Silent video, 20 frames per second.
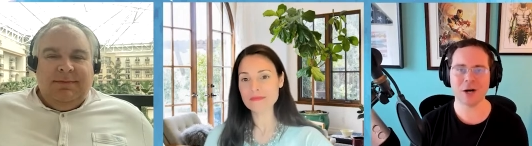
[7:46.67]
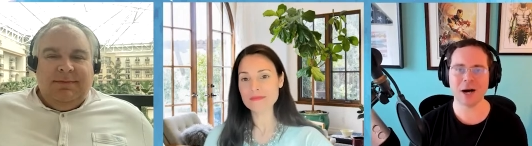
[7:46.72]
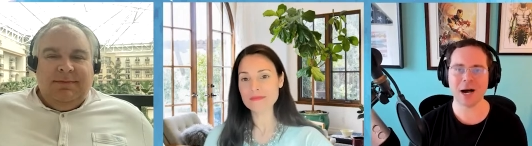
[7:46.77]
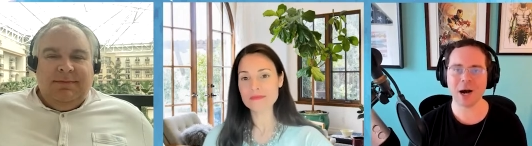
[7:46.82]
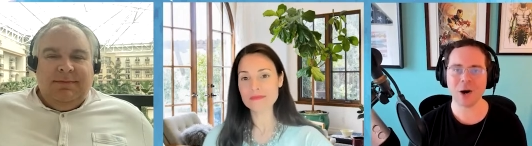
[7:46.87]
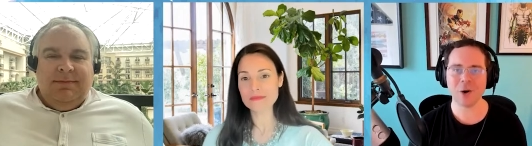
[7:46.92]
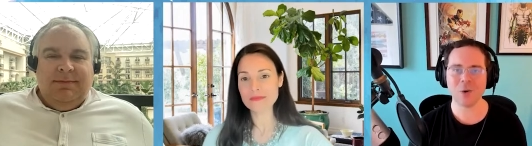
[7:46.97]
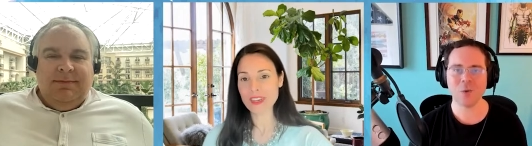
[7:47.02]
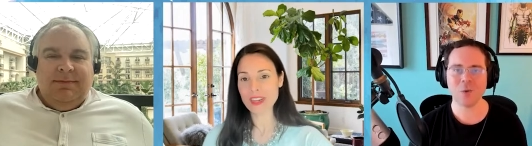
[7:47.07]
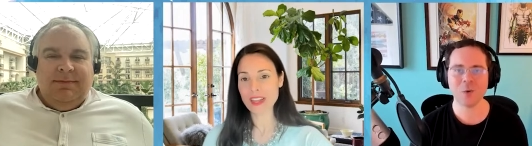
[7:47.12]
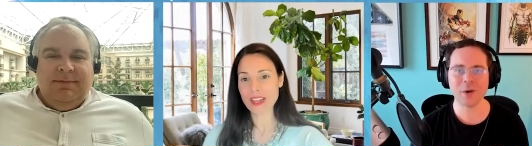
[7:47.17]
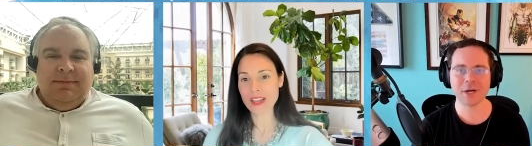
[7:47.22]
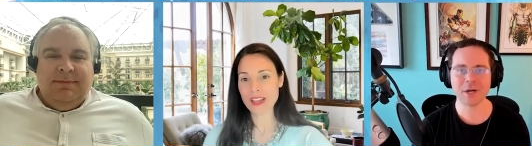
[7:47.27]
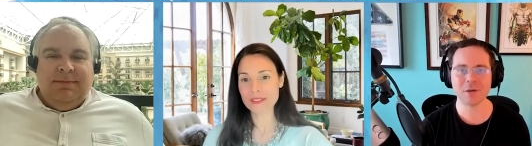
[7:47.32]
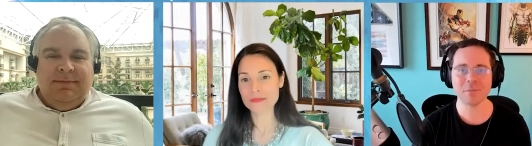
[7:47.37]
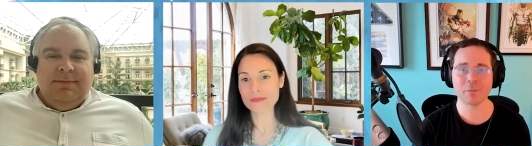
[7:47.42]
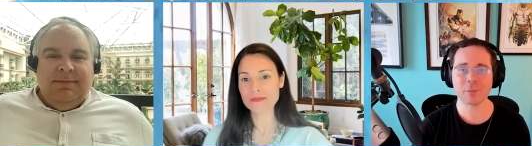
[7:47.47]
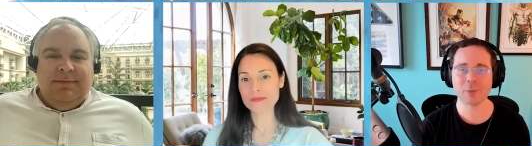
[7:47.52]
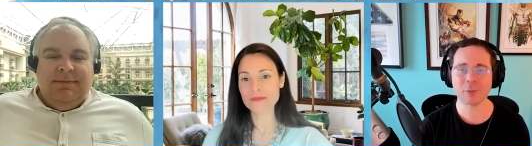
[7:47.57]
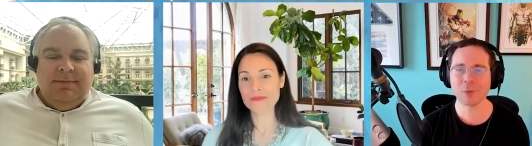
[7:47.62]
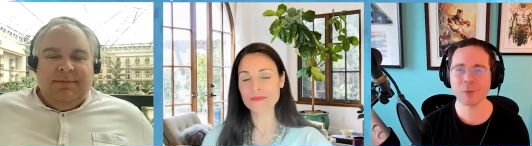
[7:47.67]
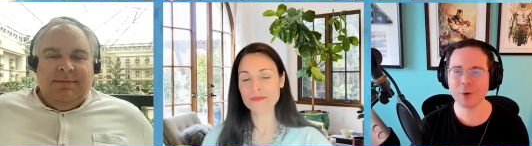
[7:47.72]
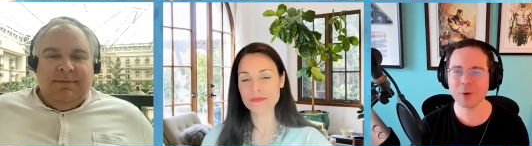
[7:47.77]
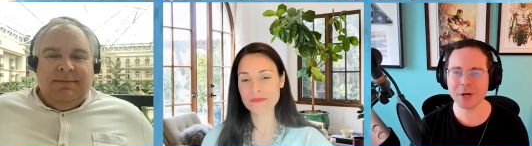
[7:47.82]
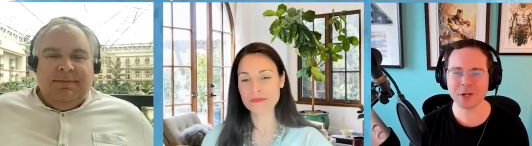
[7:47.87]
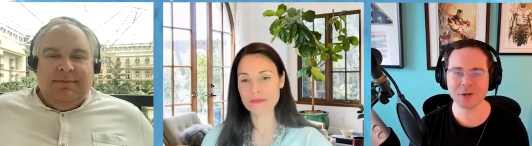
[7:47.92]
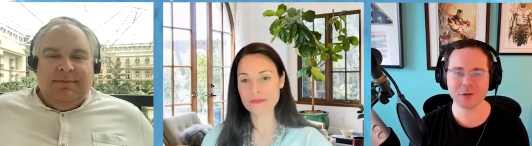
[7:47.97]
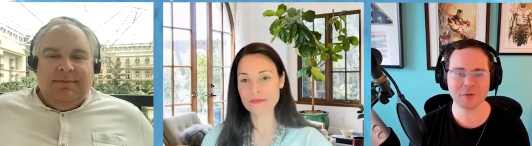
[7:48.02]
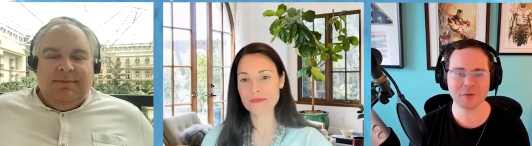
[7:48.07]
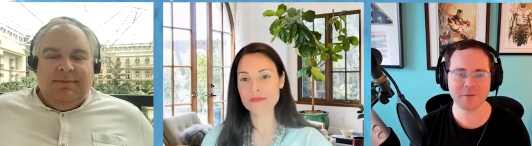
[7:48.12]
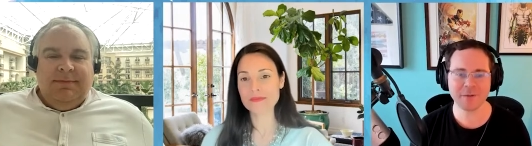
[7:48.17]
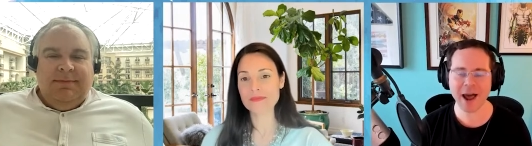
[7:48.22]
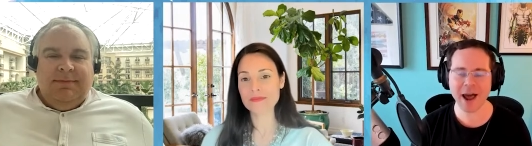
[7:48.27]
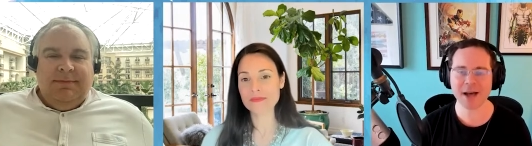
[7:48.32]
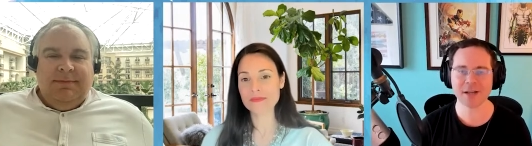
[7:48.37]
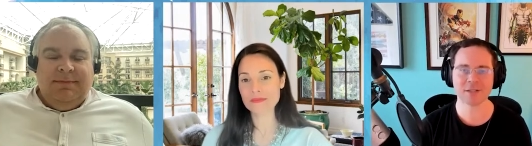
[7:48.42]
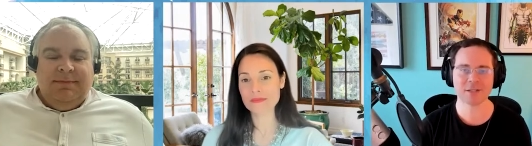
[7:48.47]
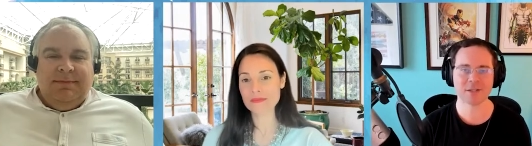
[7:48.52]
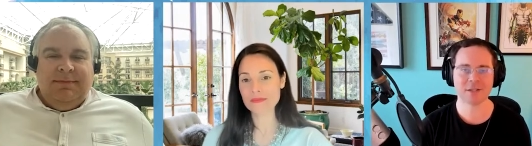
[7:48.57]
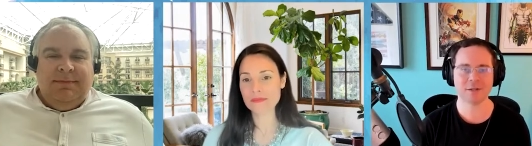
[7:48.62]
Speaker 1: how we can bridge
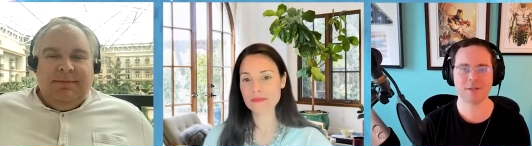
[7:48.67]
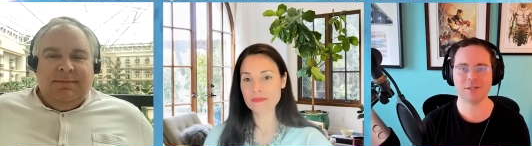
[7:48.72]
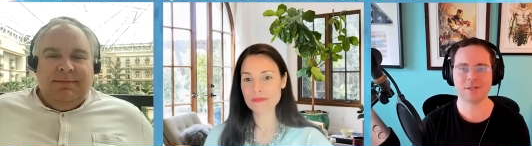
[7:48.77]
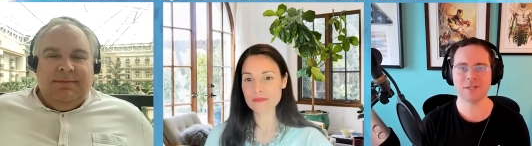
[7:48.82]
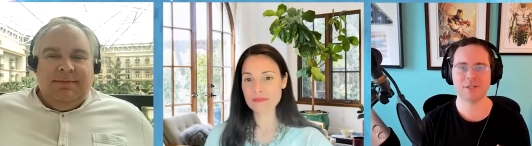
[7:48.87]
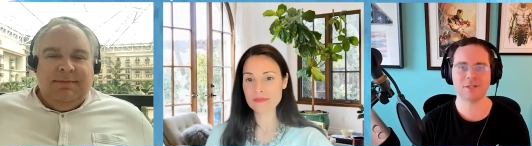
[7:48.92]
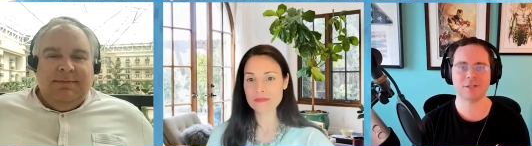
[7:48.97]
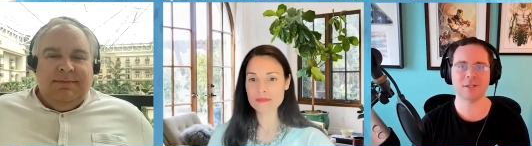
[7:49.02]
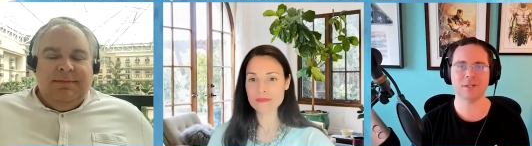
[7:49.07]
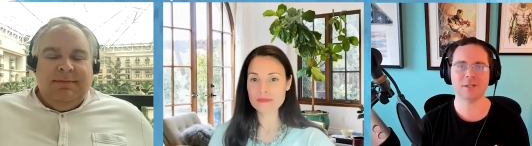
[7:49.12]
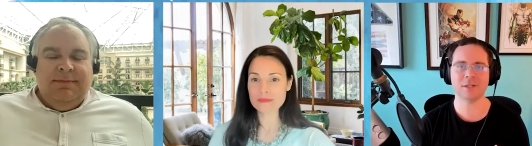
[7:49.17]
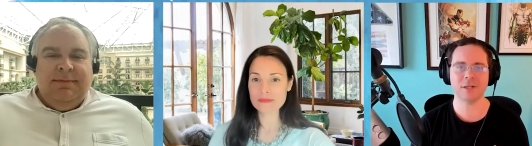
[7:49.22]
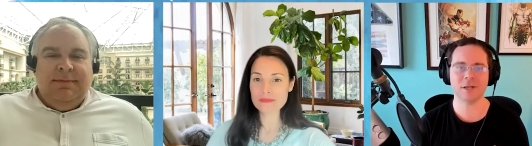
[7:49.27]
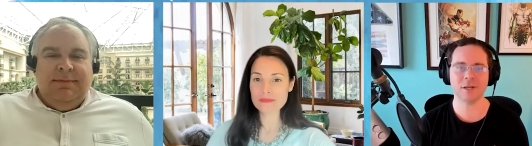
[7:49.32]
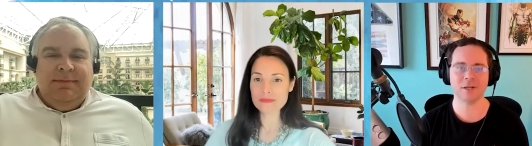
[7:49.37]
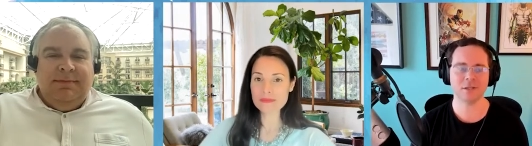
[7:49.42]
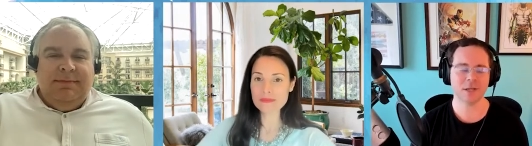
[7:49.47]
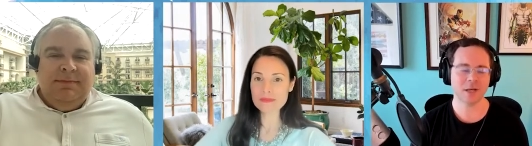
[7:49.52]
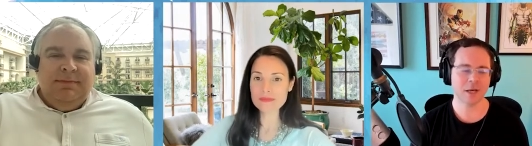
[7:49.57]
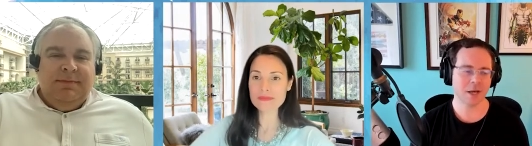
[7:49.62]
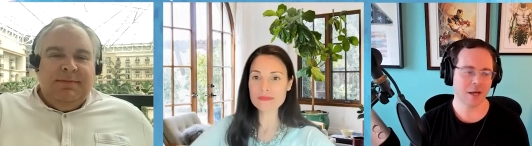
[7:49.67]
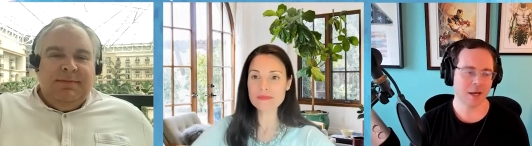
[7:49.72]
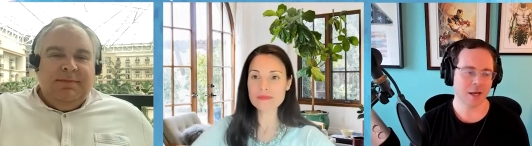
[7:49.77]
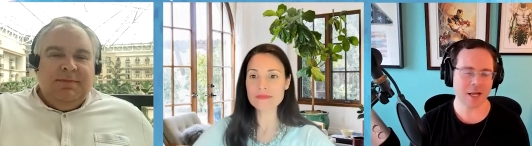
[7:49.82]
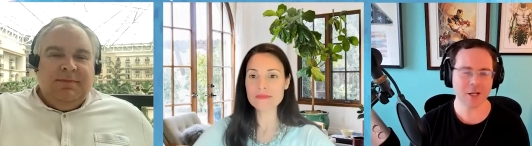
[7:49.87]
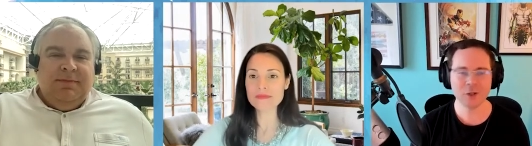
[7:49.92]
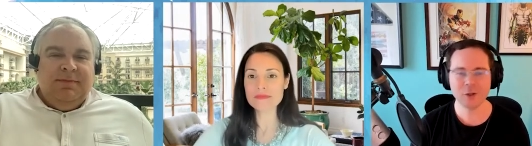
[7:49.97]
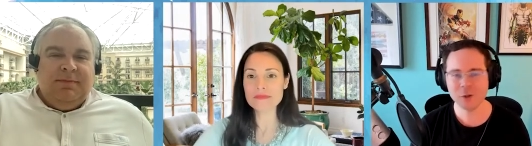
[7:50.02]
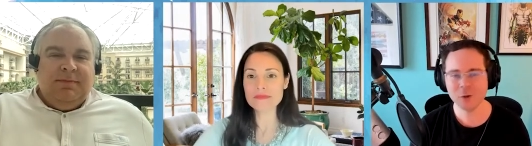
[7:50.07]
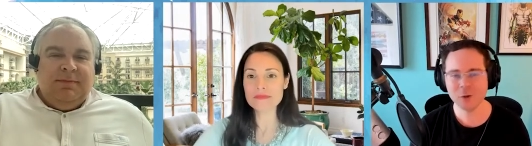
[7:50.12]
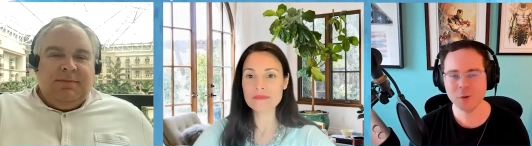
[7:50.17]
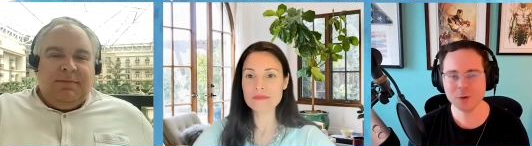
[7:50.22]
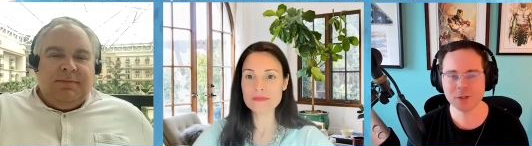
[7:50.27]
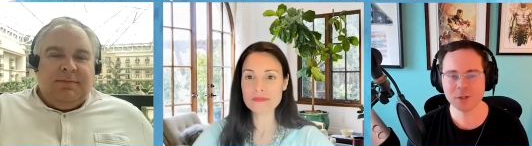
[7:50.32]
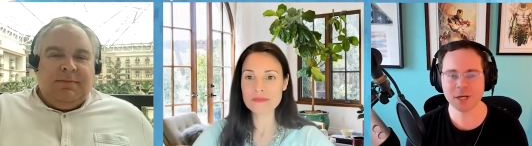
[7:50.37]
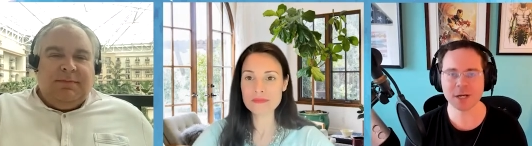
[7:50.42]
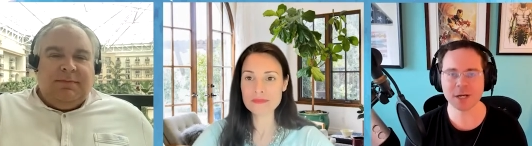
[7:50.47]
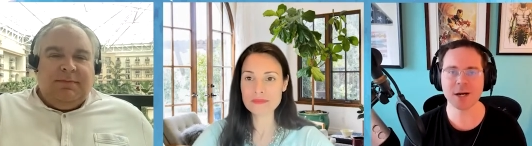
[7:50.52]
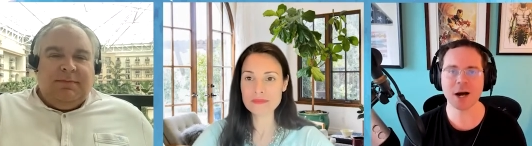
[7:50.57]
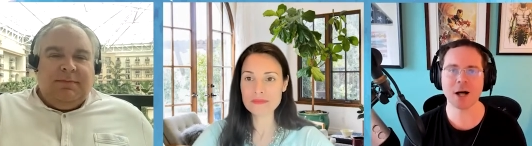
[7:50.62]
vast distances and use
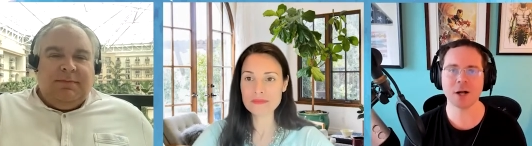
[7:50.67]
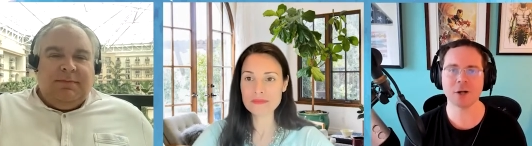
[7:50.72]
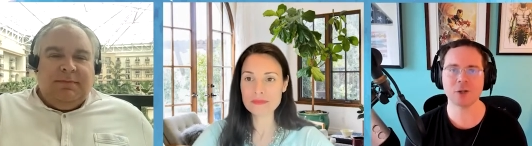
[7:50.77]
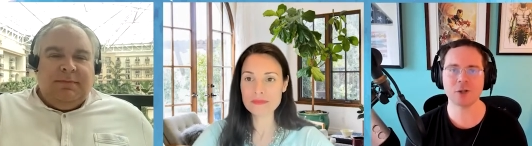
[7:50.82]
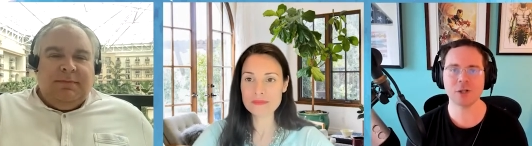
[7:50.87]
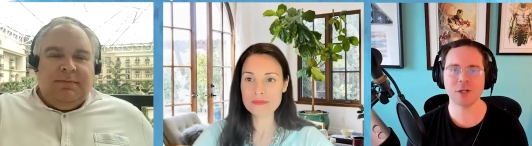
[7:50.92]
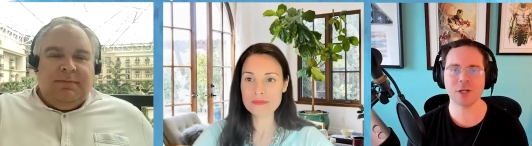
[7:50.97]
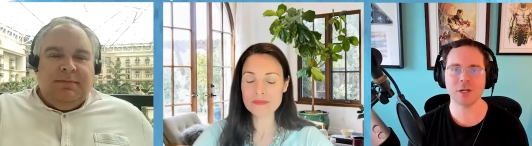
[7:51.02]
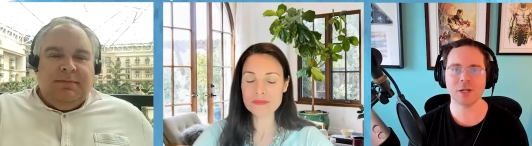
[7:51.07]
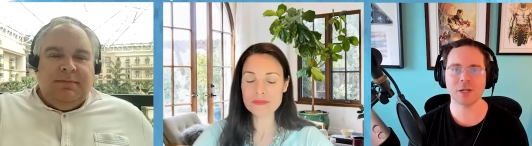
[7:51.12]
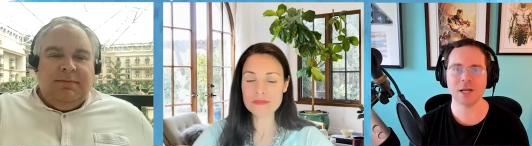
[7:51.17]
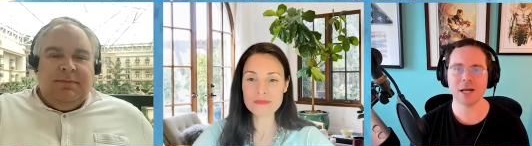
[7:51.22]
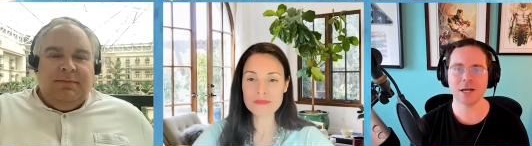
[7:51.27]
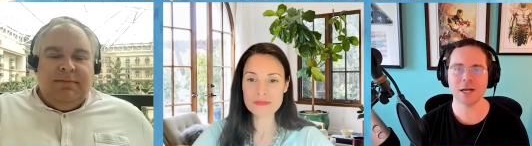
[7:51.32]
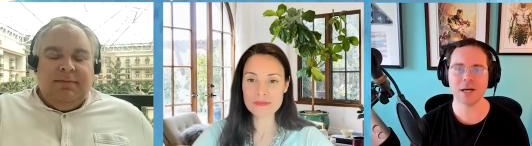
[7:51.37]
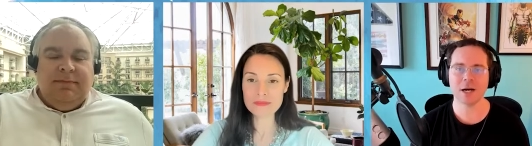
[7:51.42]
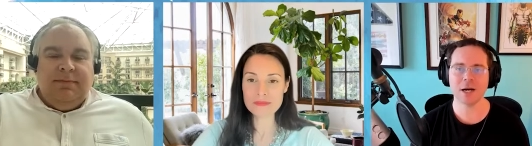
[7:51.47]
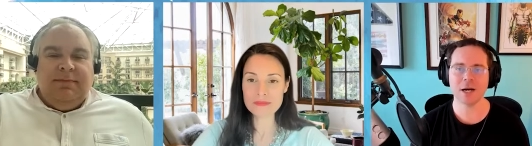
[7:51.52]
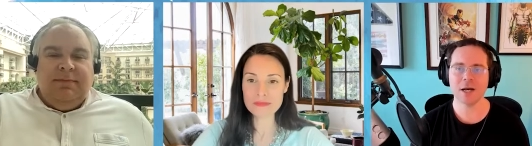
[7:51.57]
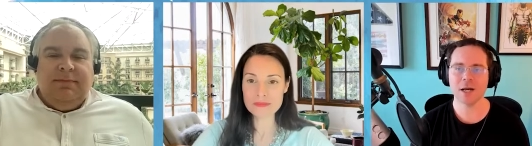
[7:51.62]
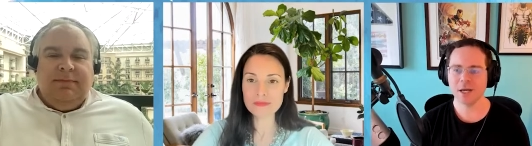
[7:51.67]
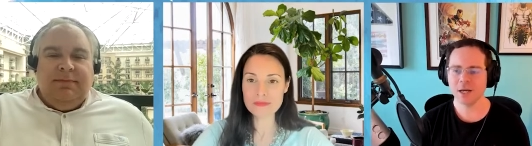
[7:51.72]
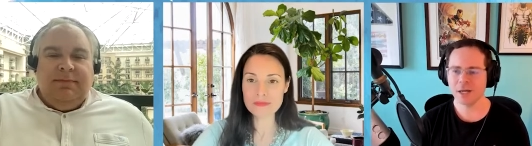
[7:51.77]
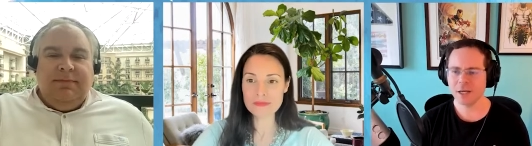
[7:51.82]
technology and data